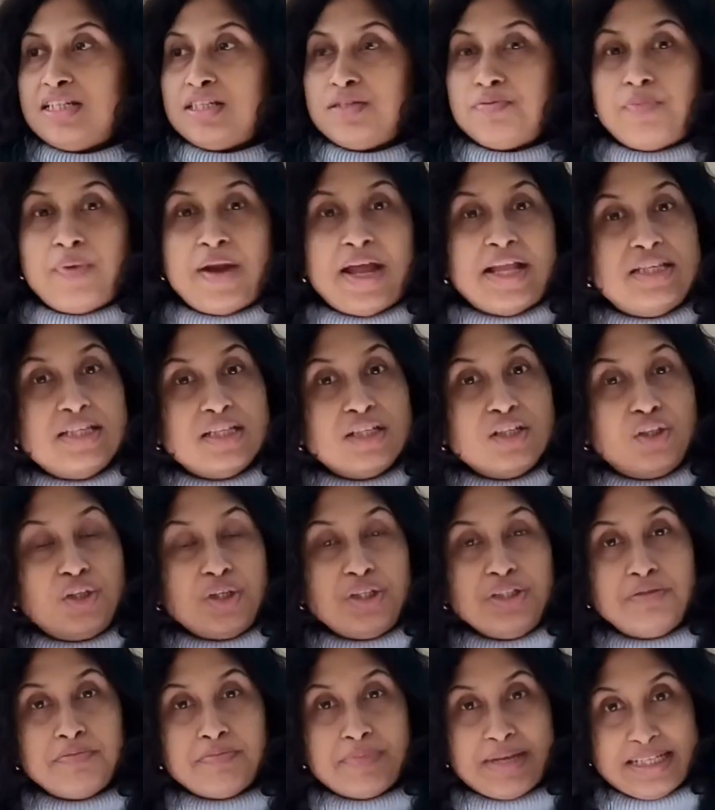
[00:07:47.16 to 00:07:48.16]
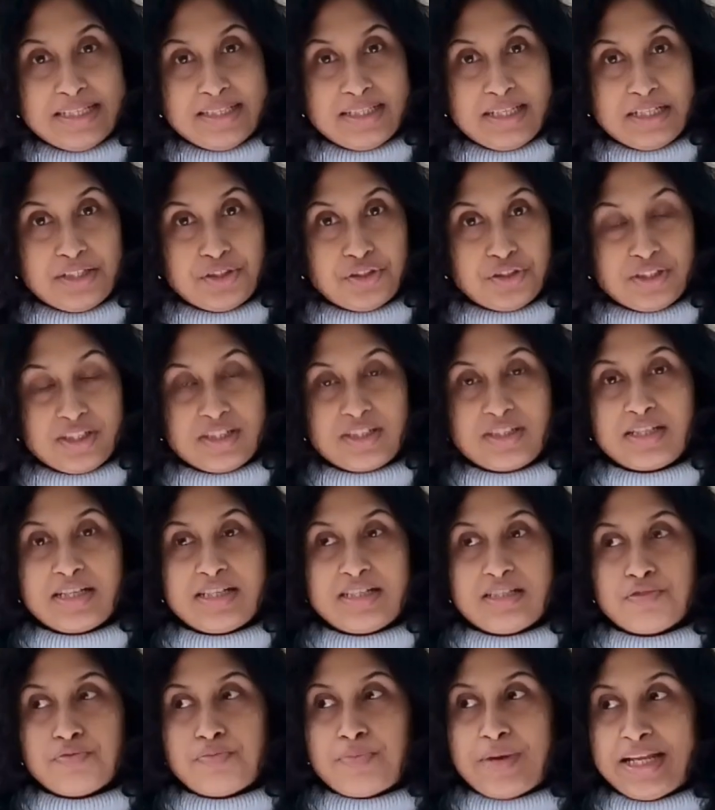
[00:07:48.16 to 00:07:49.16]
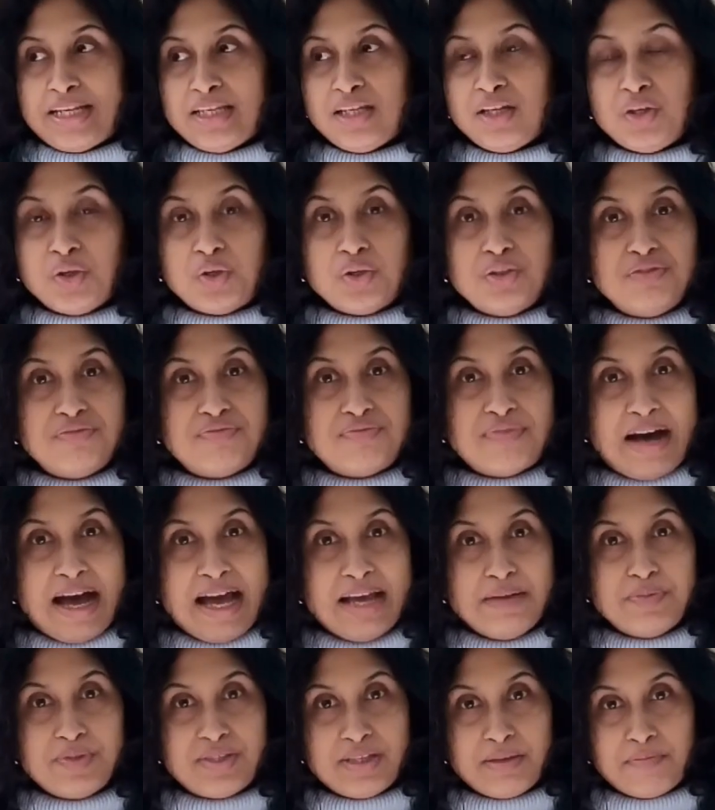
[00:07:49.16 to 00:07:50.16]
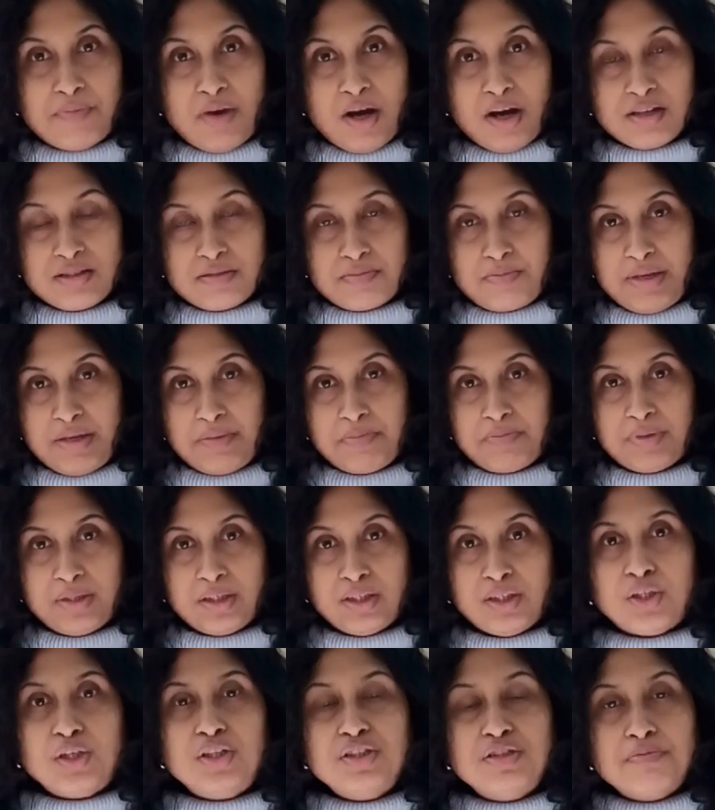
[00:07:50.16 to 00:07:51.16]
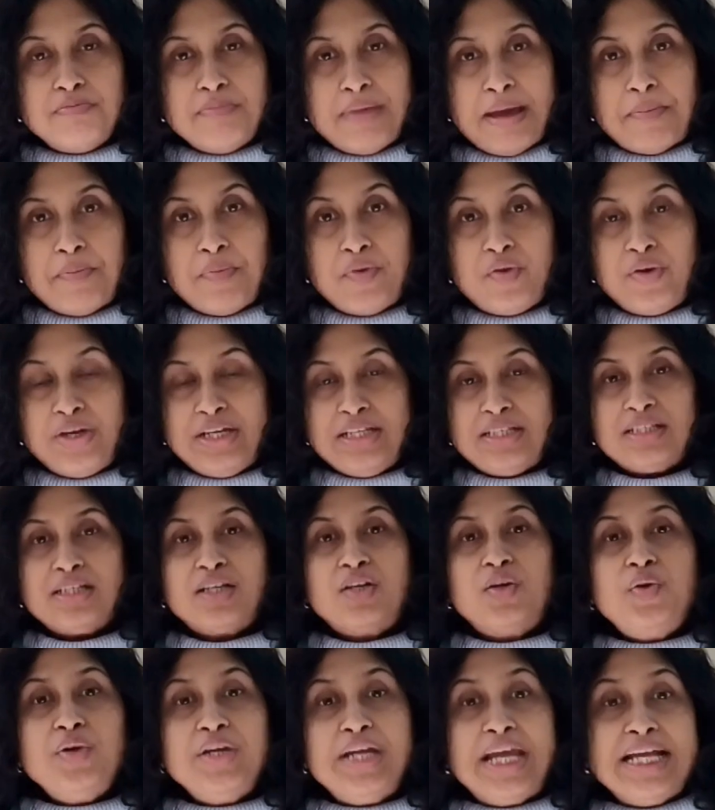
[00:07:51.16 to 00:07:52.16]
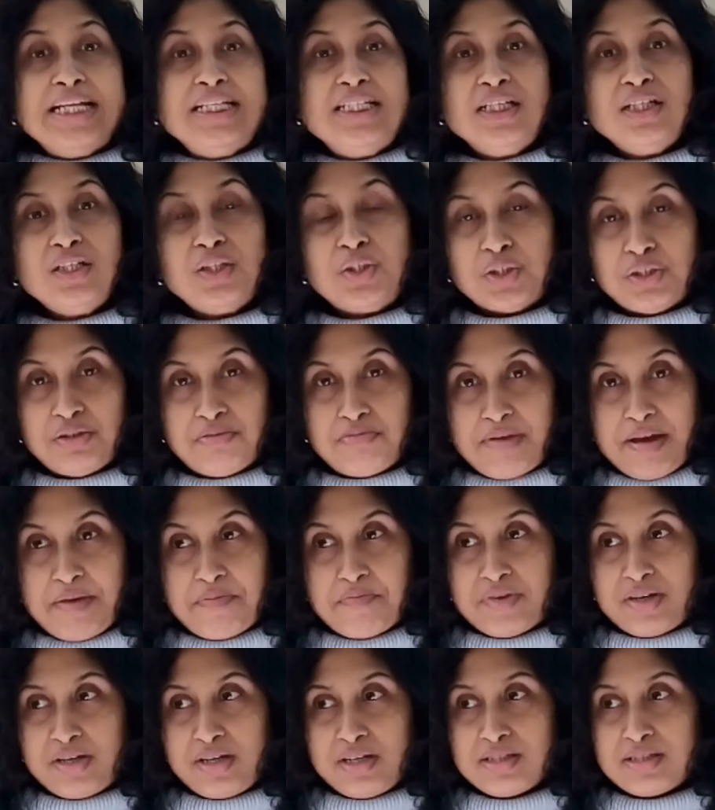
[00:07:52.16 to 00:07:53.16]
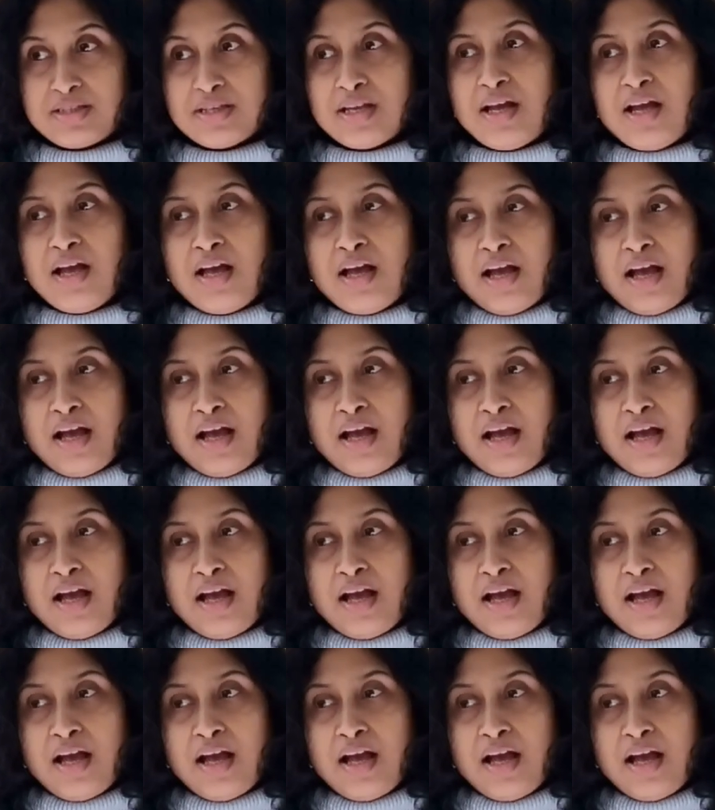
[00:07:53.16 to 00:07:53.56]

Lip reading: spreading good messages, it's spreading good vibes amongst people, good memories, creating good memories.